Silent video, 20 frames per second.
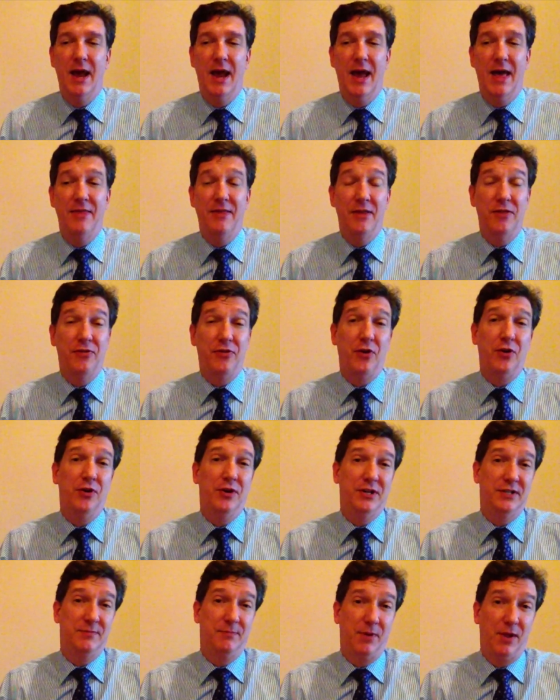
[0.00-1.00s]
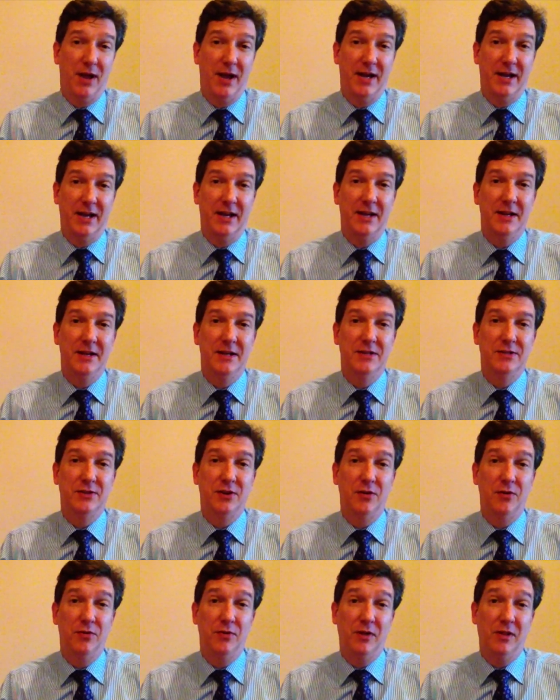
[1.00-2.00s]
And then third is blinding.
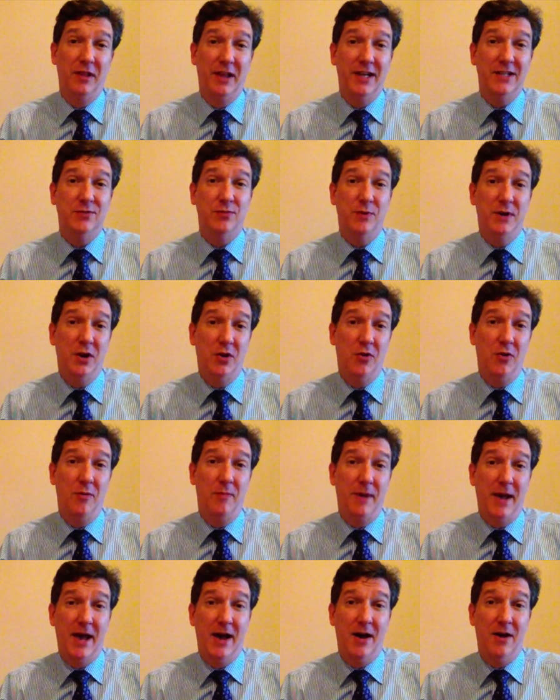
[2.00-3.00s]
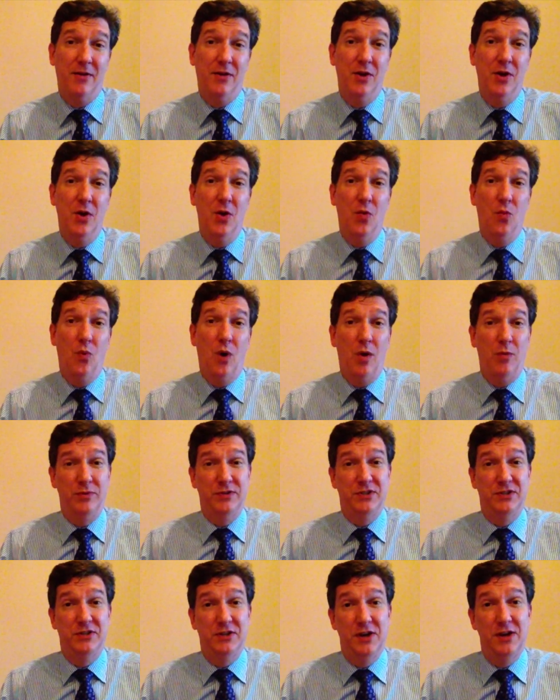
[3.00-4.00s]
So the less we know about what
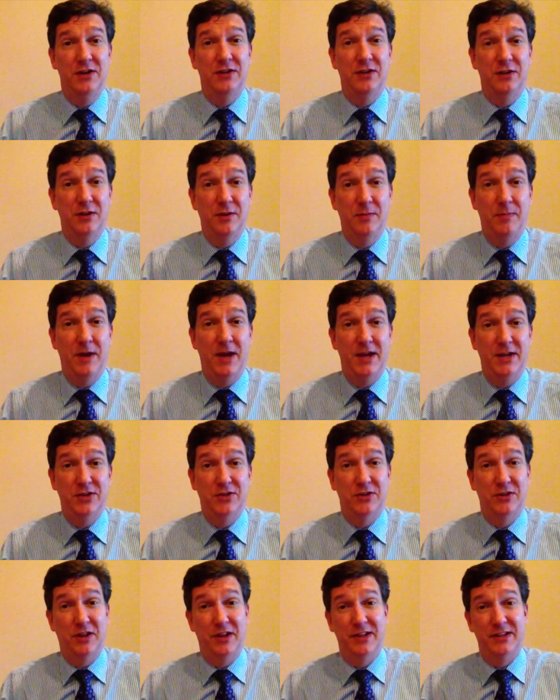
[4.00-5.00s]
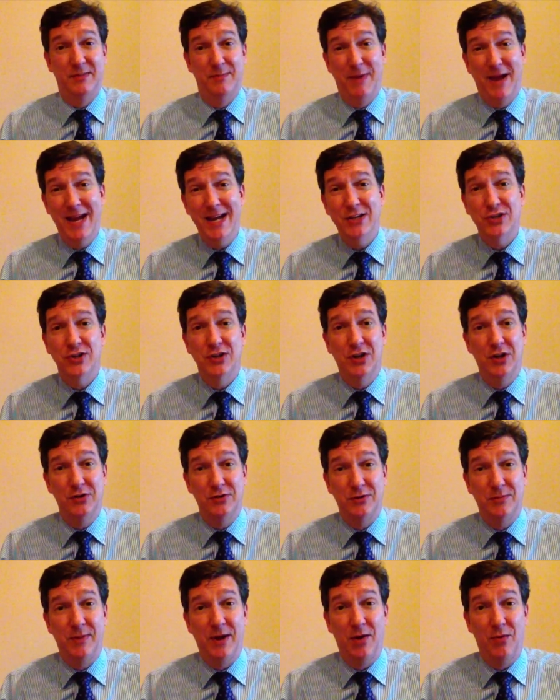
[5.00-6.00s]
was done to the patient, the less the patient
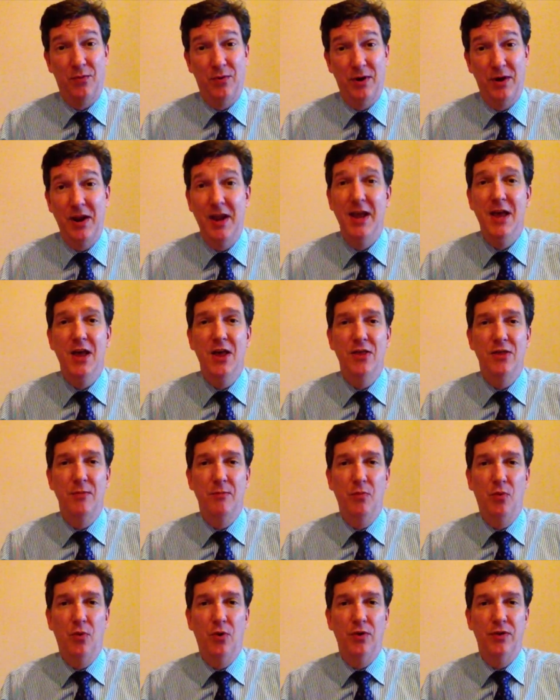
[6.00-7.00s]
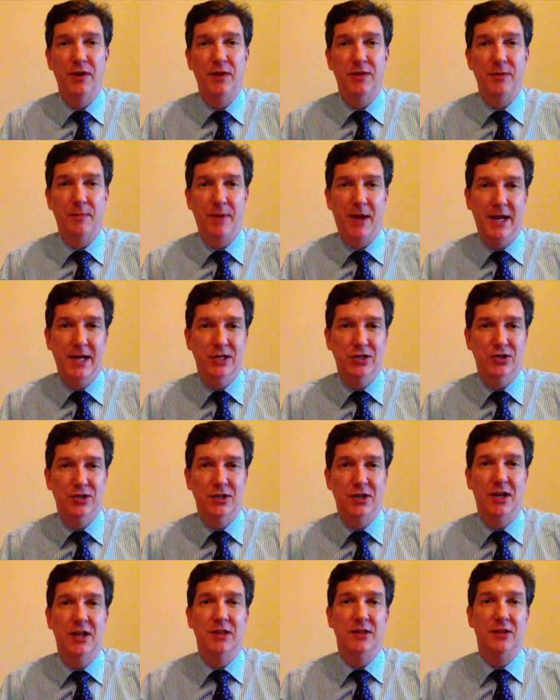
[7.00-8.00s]
knows about what, the more that the
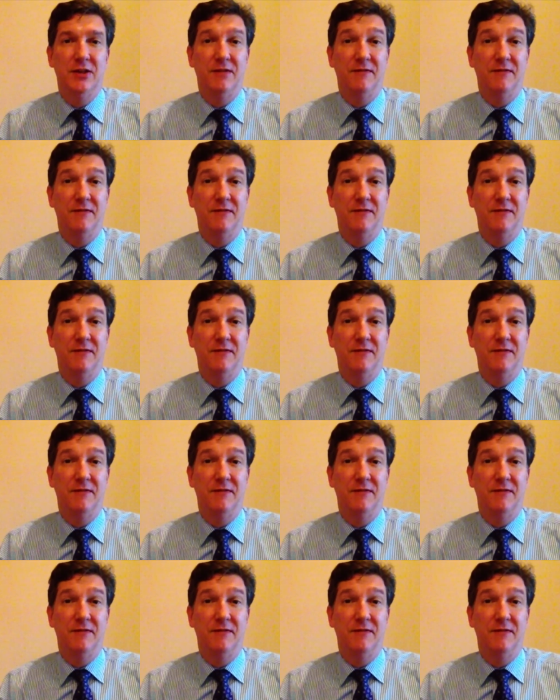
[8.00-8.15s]
patient and the